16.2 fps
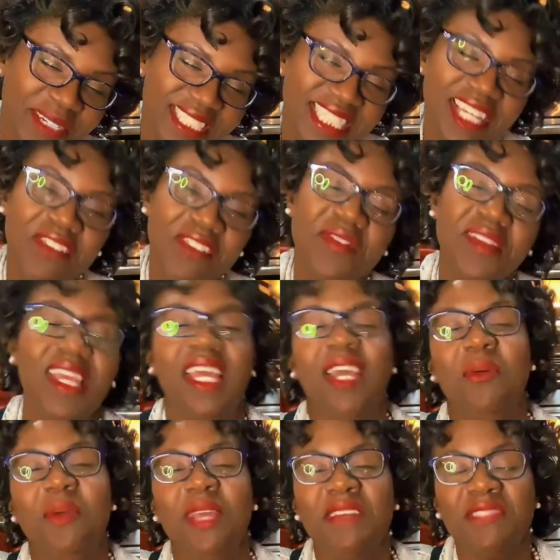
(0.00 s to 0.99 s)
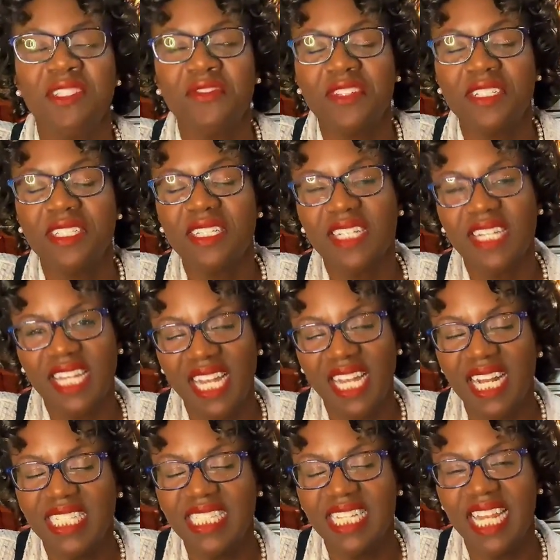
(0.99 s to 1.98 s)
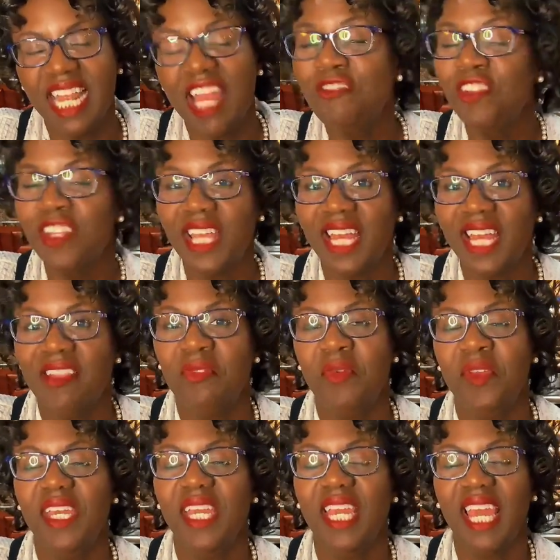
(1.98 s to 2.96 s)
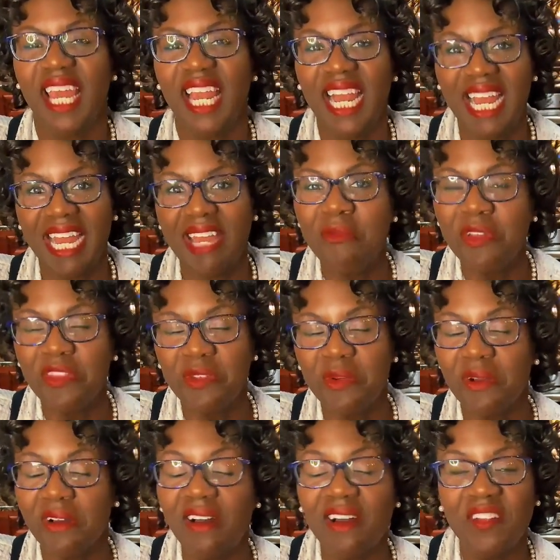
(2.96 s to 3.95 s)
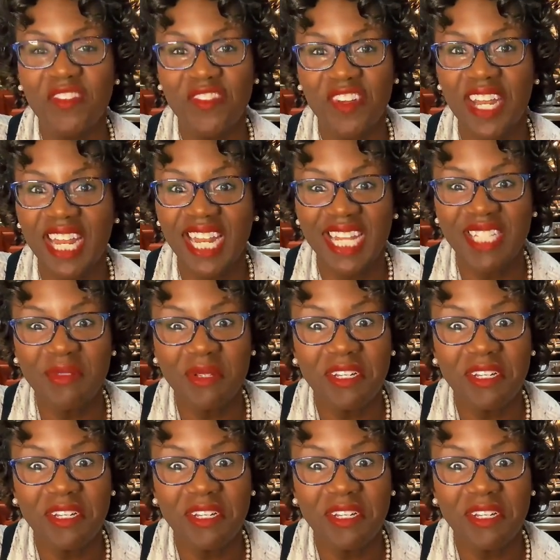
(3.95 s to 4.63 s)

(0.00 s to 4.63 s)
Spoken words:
myself, we have different cooking content every day of the week, and I am with you all on Fridays.